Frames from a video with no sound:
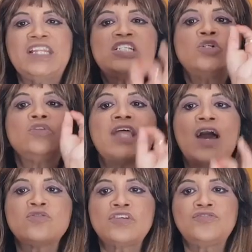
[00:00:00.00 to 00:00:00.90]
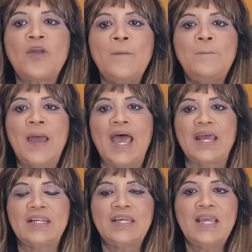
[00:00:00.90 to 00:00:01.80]
the $2,000 from
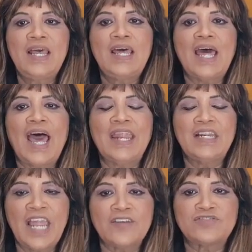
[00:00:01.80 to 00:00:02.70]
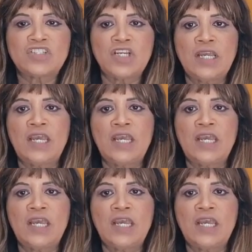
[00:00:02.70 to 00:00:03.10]
Pan, and left.